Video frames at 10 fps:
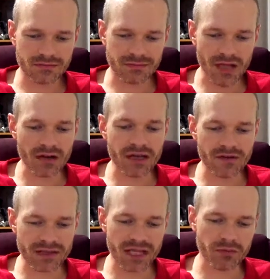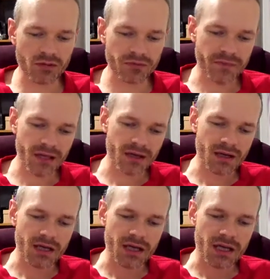I'll give you an example.
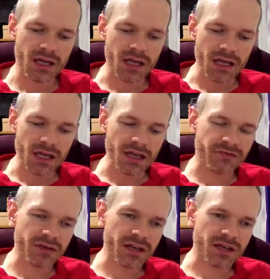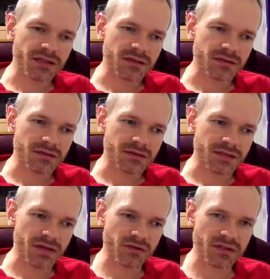If you get
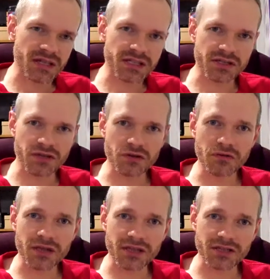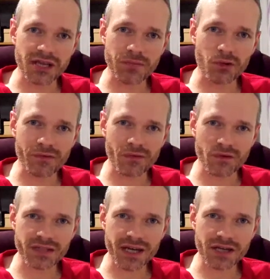0 to 62 in 10.4
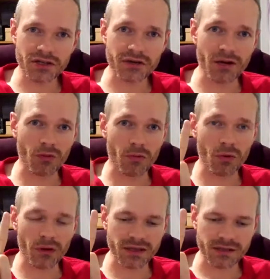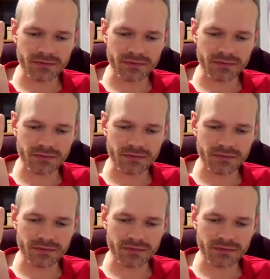seconds, you get 1 point.